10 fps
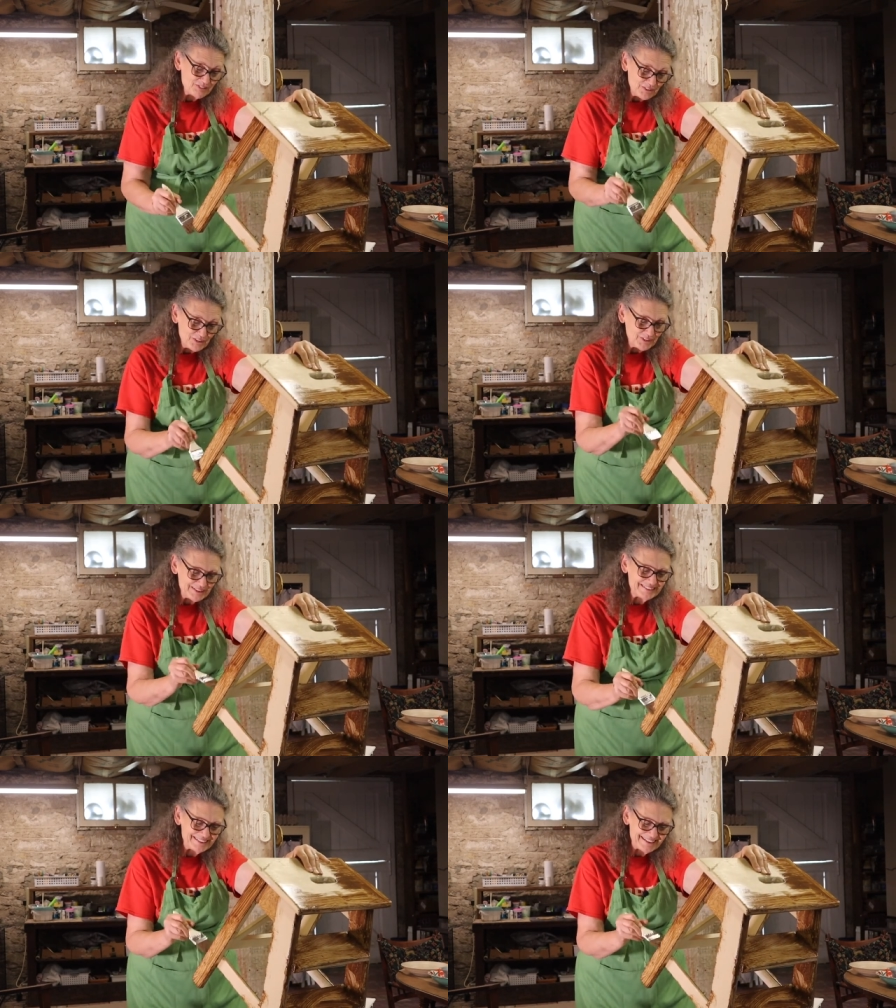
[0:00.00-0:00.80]
for her to
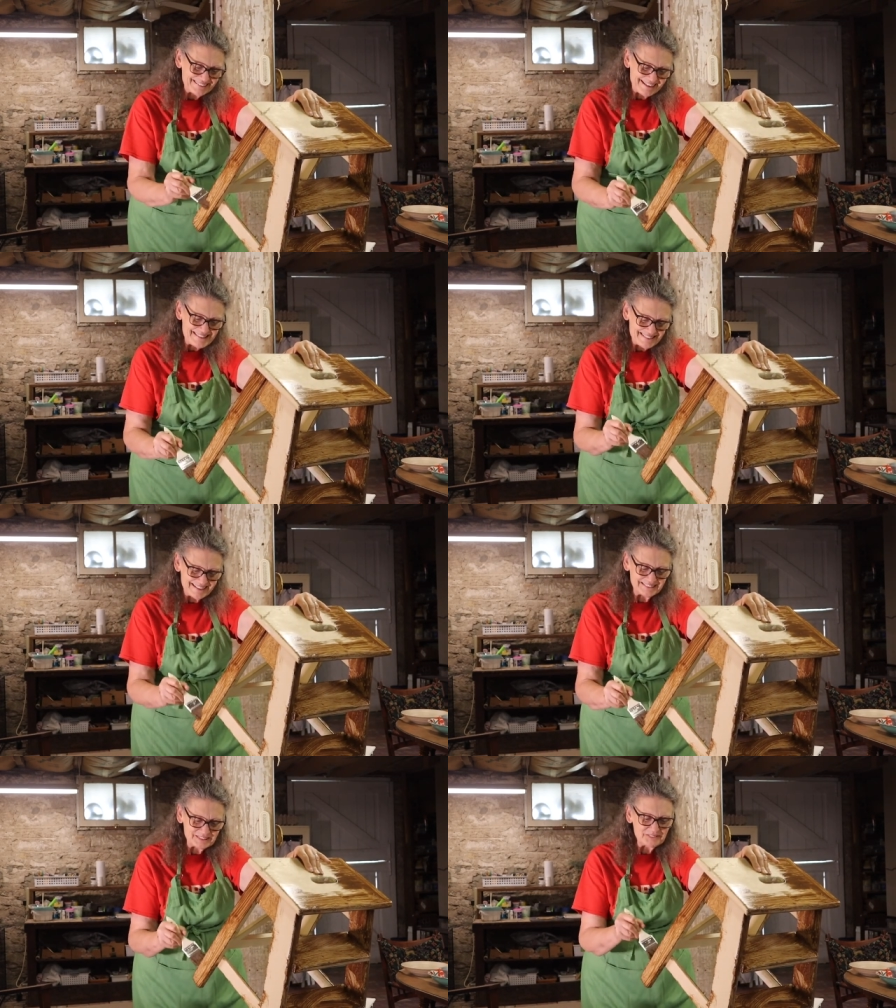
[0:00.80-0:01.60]
see, because I
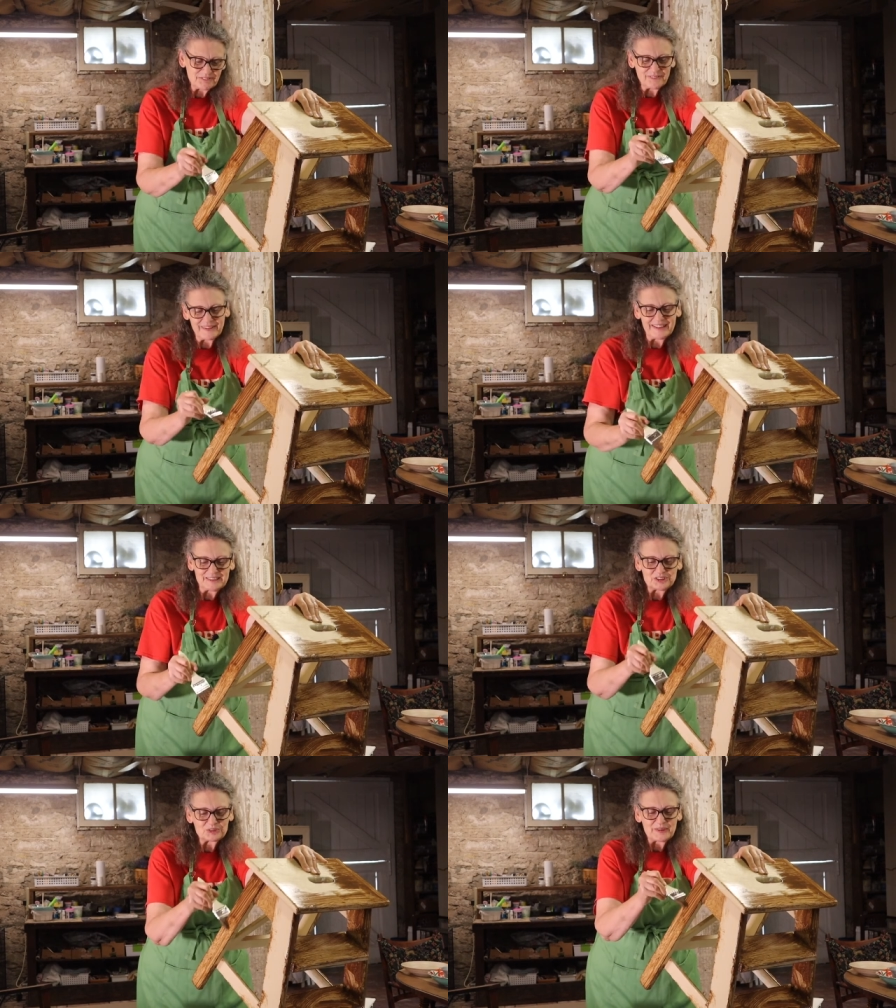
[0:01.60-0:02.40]
think she'll really
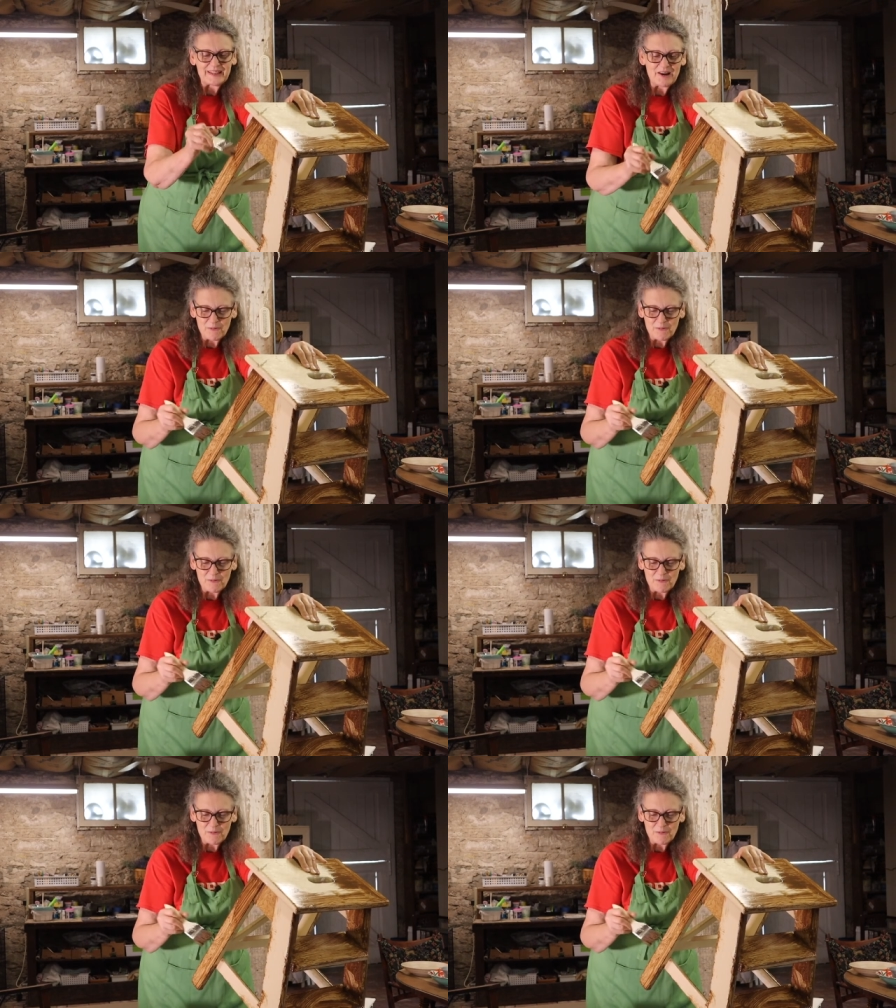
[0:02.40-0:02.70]
enjoy that